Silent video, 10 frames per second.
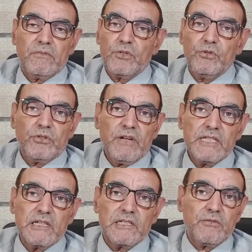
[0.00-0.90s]
good
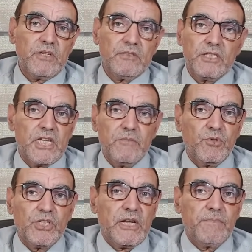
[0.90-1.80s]
results. That
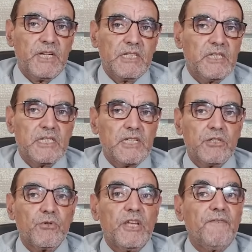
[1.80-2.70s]
chemotherapy is not
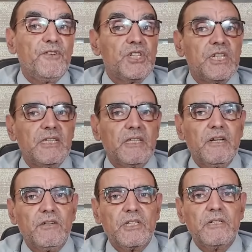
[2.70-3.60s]
so efficient
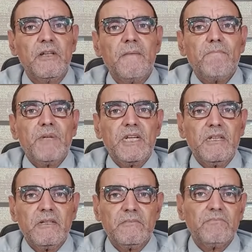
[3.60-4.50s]
now in
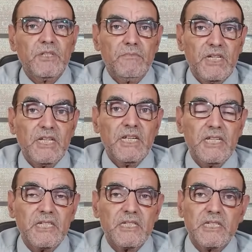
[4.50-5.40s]
many cases.